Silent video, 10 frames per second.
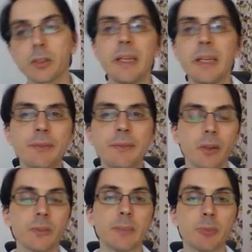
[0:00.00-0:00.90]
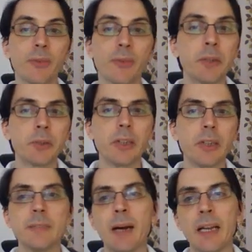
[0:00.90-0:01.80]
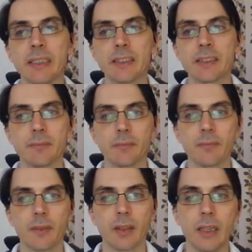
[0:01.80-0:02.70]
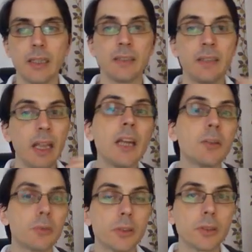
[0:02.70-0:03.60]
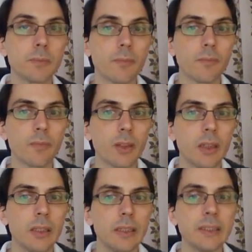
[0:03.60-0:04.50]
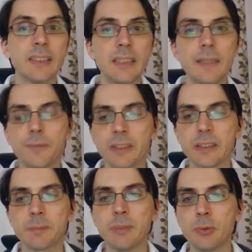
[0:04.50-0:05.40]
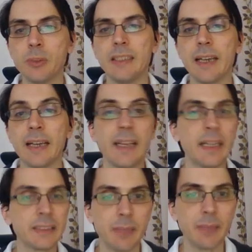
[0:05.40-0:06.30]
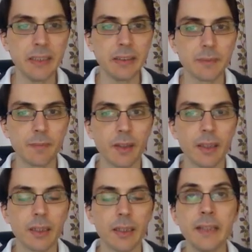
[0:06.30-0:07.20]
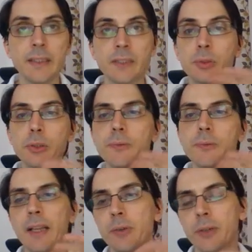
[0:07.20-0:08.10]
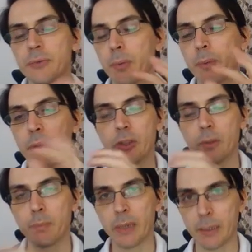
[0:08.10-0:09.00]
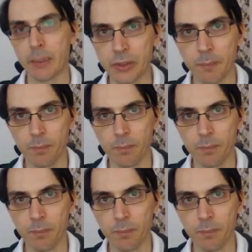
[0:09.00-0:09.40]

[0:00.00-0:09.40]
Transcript: we have the concept of error and bias. The error is the difference between an estimate and the true value of the population parameter.